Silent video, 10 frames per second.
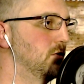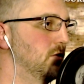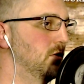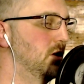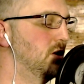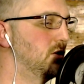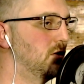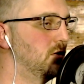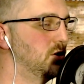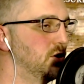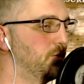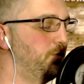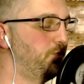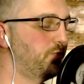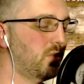indulge,
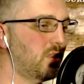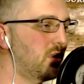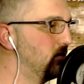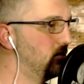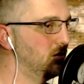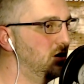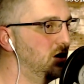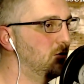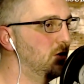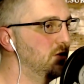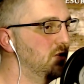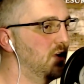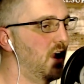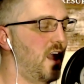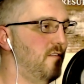and certainly not one that they
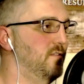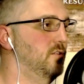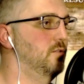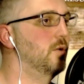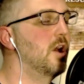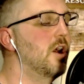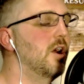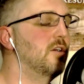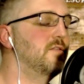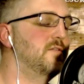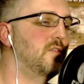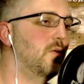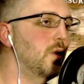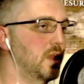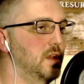have to
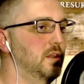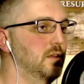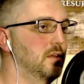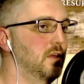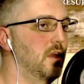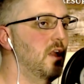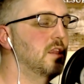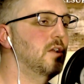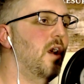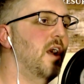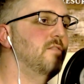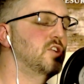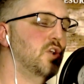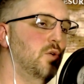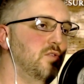avoid. Now, I've
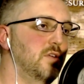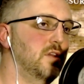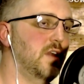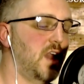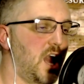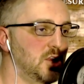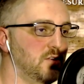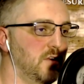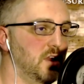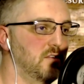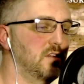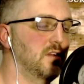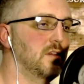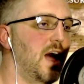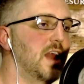chosen the catchphrase to
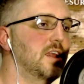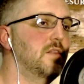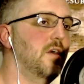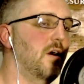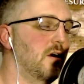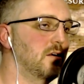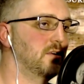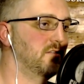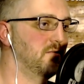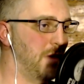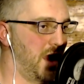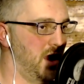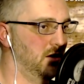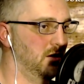gladden the heart of man